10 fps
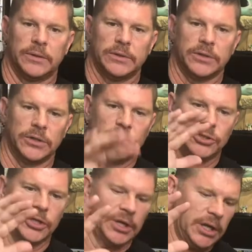So you
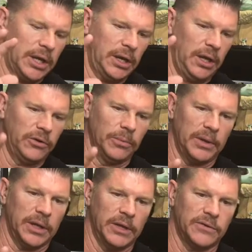shouldn't get any
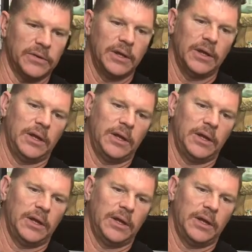duplicates